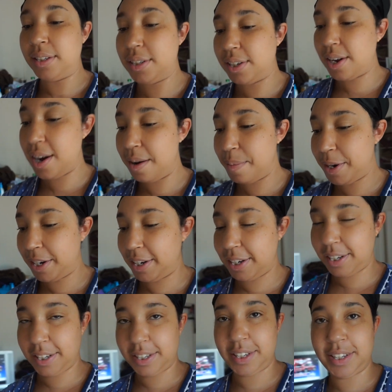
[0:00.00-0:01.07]

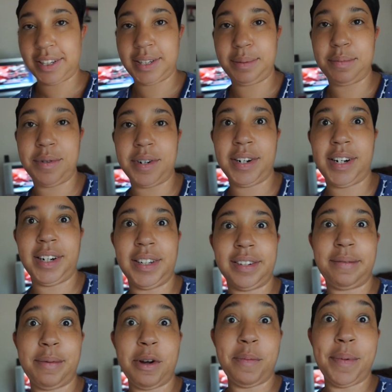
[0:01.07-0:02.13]
Starbucks this morning,
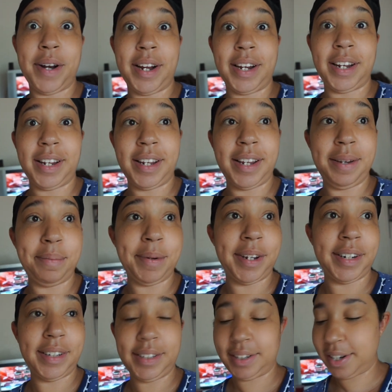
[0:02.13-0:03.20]
so I'm hoping I can keep
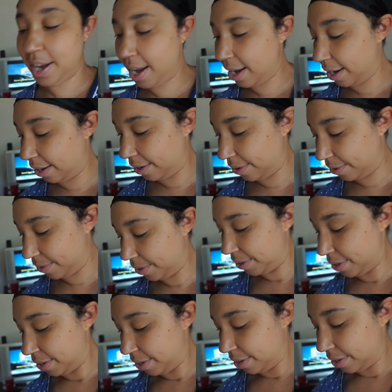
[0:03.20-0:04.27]
it down.
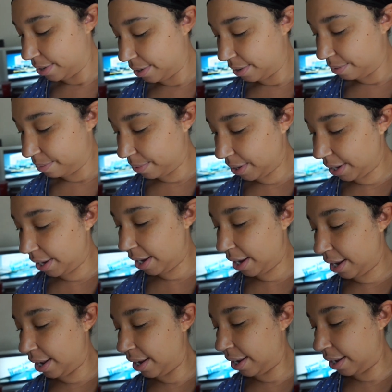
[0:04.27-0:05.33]
But I
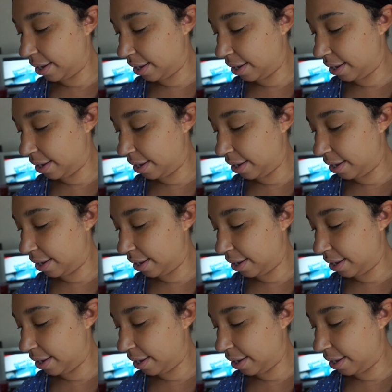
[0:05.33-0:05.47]
got a